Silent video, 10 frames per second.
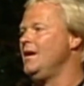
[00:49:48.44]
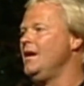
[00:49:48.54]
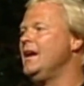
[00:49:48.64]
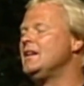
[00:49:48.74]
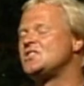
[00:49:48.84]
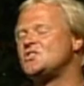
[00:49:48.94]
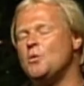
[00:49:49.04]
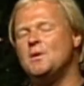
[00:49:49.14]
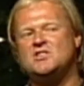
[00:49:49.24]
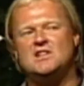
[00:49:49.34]
It is so
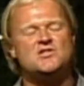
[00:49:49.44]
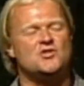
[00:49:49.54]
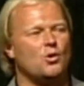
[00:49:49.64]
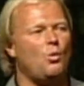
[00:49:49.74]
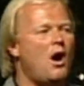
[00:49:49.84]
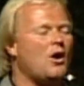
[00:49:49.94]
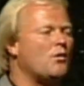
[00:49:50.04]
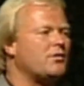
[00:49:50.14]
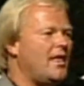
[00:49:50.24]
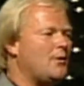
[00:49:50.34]
much easier to walk
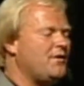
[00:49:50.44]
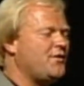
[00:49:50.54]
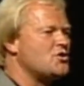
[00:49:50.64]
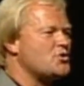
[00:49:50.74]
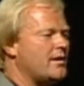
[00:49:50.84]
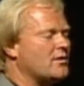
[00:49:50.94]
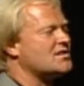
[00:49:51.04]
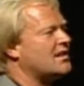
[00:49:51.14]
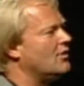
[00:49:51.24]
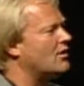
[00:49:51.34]
over to that refrigerator and
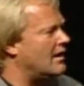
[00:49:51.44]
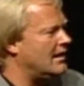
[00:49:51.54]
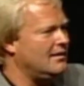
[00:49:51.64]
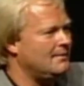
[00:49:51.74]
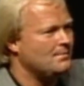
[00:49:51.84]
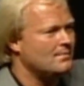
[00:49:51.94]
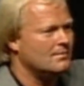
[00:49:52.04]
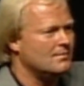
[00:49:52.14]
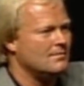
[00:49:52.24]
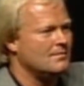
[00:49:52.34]
say, look, honey,
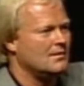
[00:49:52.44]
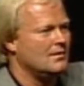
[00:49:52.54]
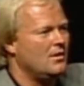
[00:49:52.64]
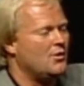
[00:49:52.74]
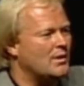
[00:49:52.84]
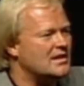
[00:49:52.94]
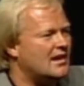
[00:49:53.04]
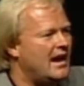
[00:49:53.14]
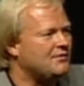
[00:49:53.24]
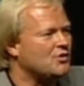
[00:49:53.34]
the reason
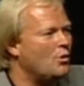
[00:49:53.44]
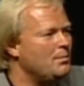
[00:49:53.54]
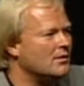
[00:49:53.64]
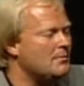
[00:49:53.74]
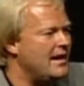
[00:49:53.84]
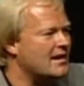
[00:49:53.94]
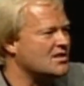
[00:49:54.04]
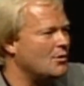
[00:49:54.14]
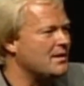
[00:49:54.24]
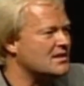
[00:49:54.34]
I have to go build my
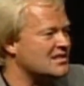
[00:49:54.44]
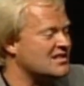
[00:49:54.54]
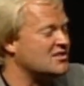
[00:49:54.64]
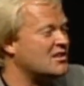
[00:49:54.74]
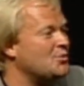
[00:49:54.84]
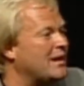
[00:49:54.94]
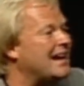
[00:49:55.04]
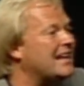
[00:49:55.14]
Excel business is because we got to